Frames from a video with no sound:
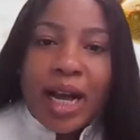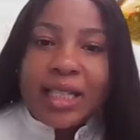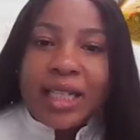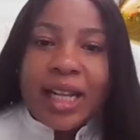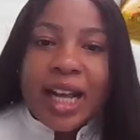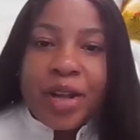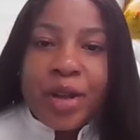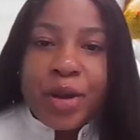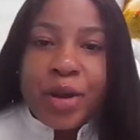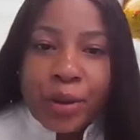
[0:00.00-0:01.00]

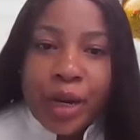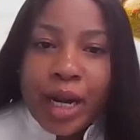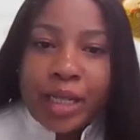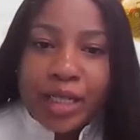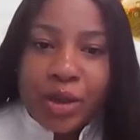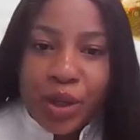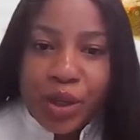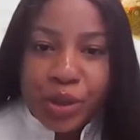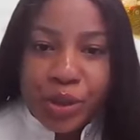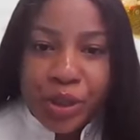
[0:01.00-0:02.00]
Adilayo has a
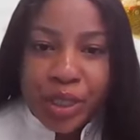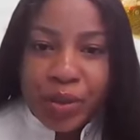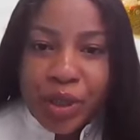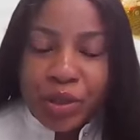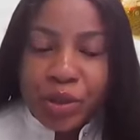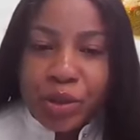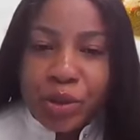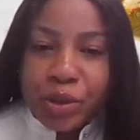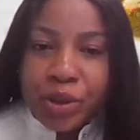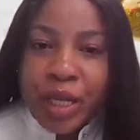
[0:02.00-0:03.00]
question, and the question
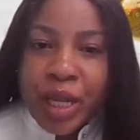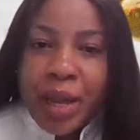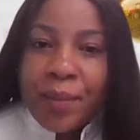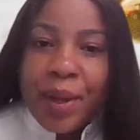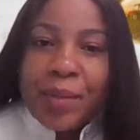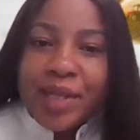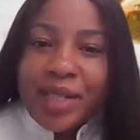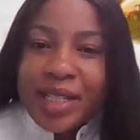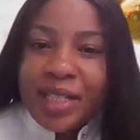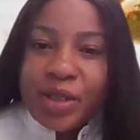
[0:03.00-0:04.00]
goes, my
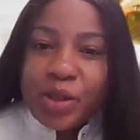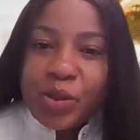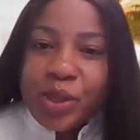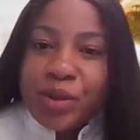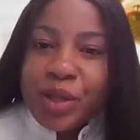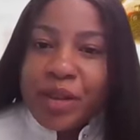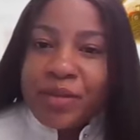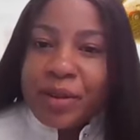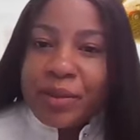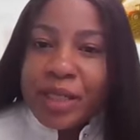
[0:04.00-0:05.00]
business deals with
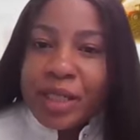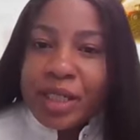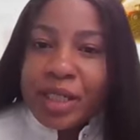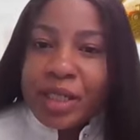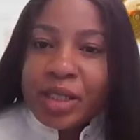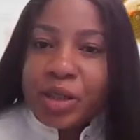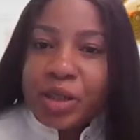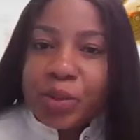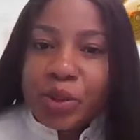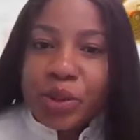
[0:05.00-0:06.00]
FMCG
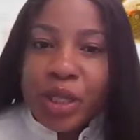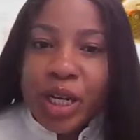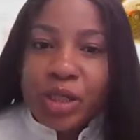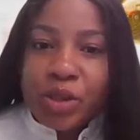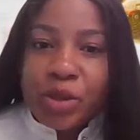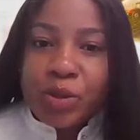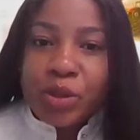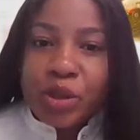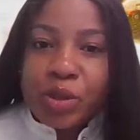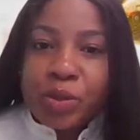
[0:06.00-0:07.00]
distribution and
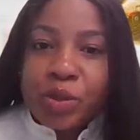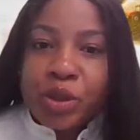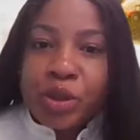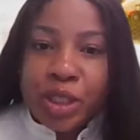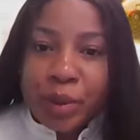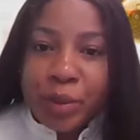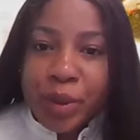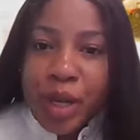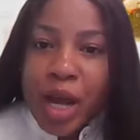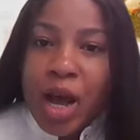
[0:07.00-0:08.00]
sub-distributorship.
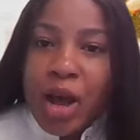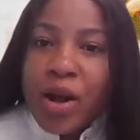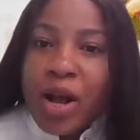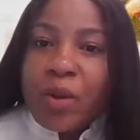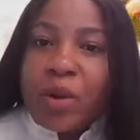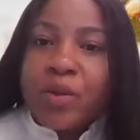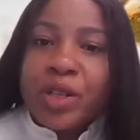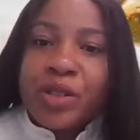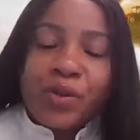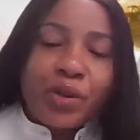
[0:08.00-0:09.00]
How can we
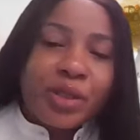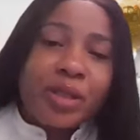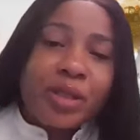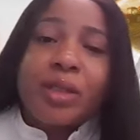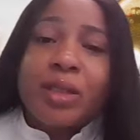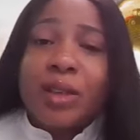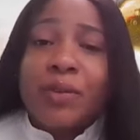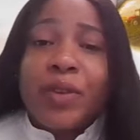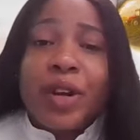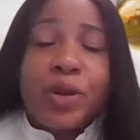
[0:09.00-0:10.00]
raise funds? This is a
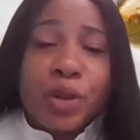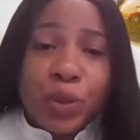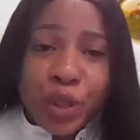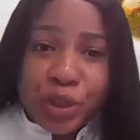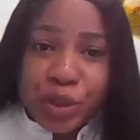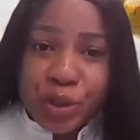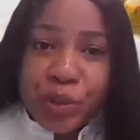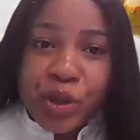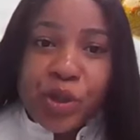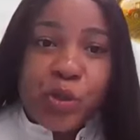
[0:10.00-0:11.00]
very good question
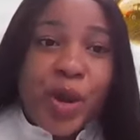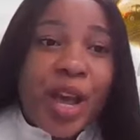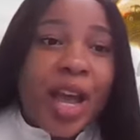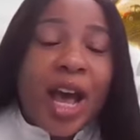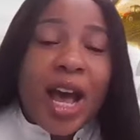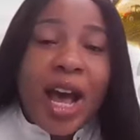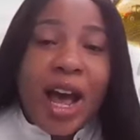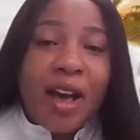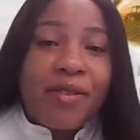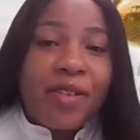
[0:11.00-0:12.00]
because we
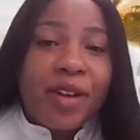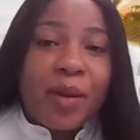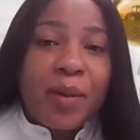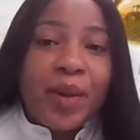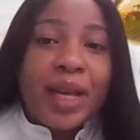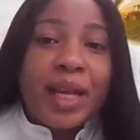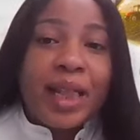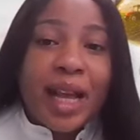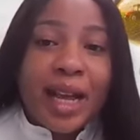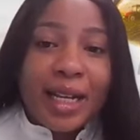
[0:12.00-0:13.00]
have a
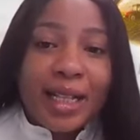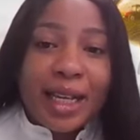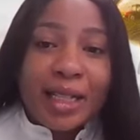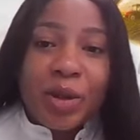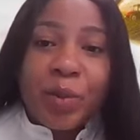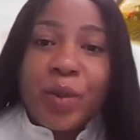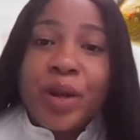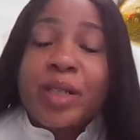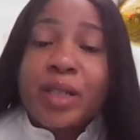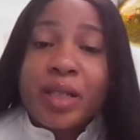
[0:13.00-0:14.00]
client that
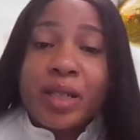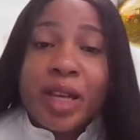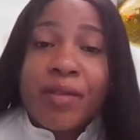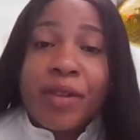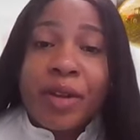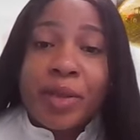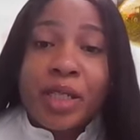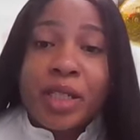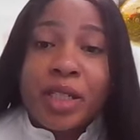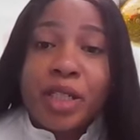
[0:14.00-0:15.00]
operates in the
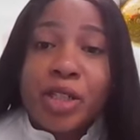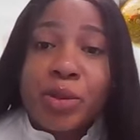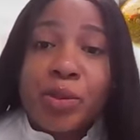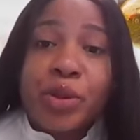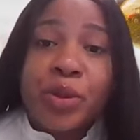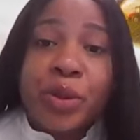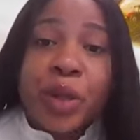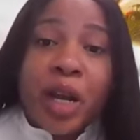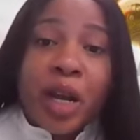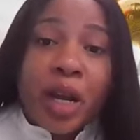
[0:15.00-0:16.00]
FMCG distribution